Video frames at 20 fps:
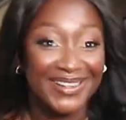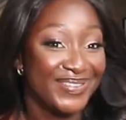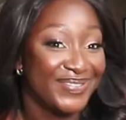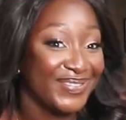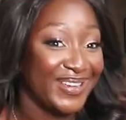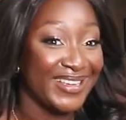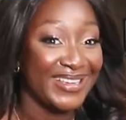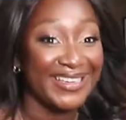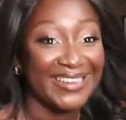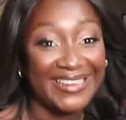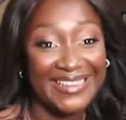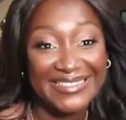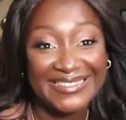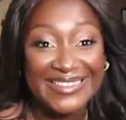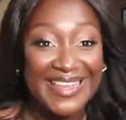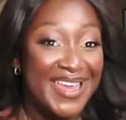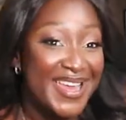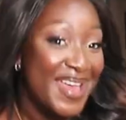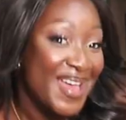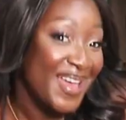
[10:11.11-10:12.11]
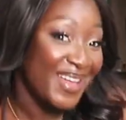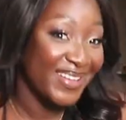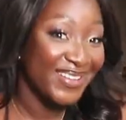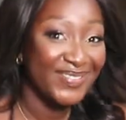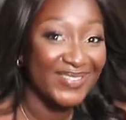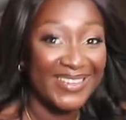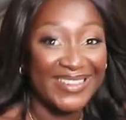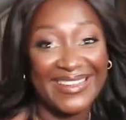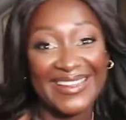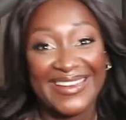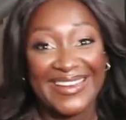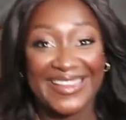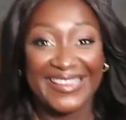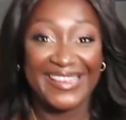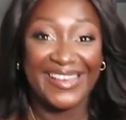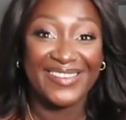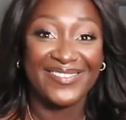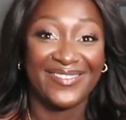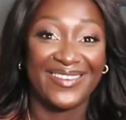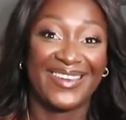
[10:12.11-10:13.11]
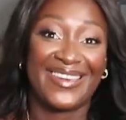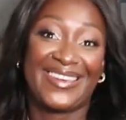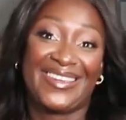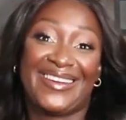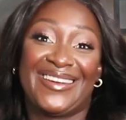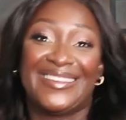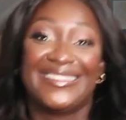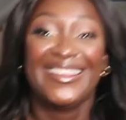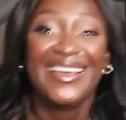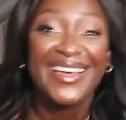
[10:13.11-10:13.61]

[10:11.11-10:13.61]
oh my goodness, oh my goodness, oh my goodness.